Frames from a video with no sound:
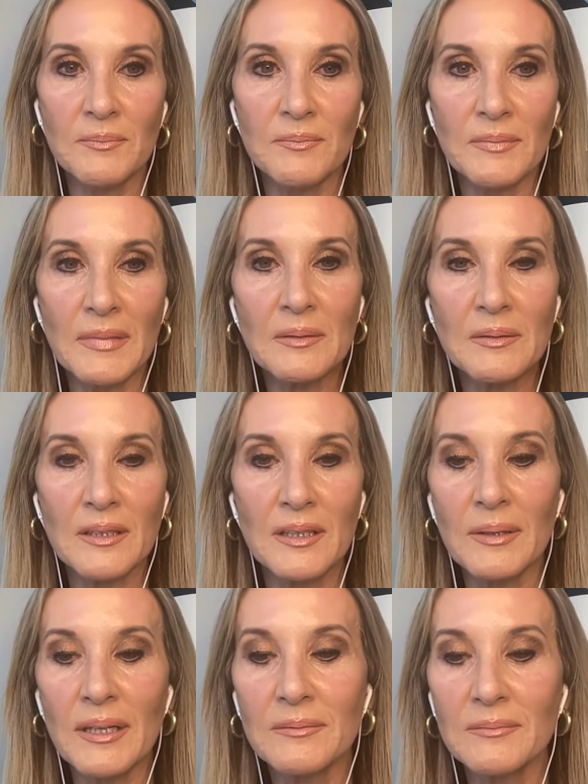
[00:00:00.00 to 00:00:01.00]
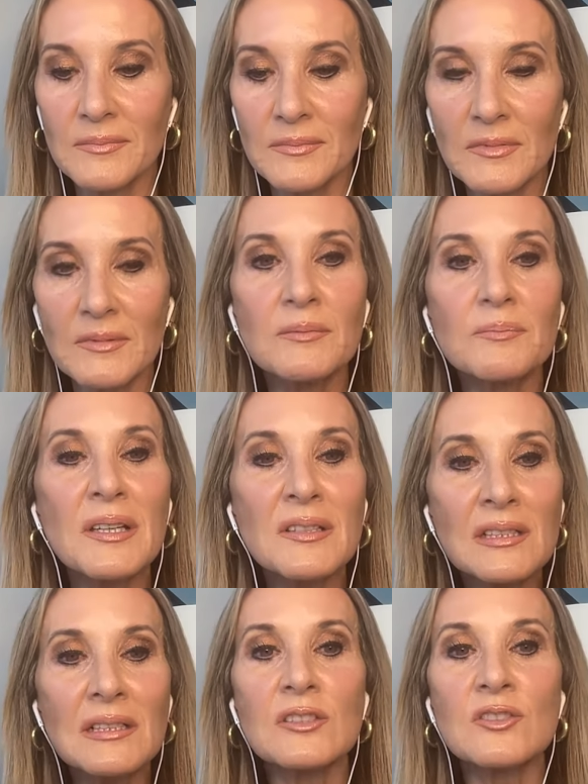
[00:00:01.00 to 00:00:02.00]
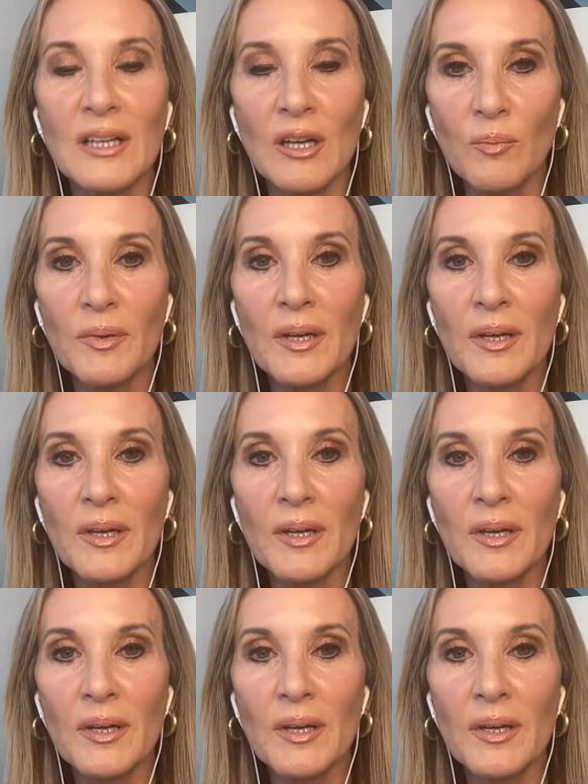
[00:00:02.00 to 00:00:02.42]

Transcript: make uh, basically to help